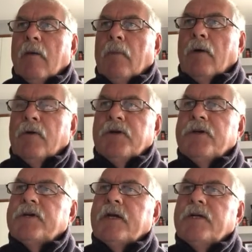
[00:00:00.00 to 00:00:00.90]
By
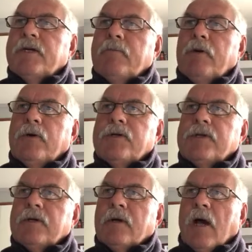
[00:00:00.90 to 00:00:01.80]
reducing his
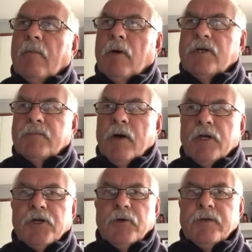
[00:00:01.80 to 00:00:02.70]
inputs and by
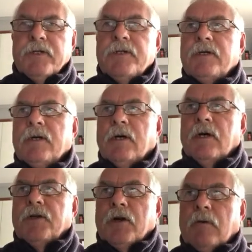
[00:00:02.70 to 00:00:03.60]
smart choices,
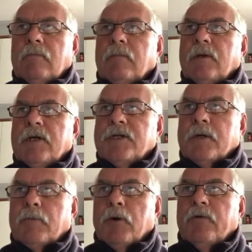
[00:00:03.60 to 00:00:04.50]
Tom is
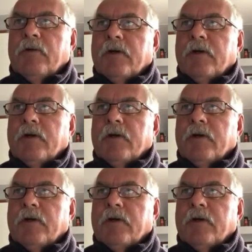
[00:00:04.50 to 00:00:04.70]
improving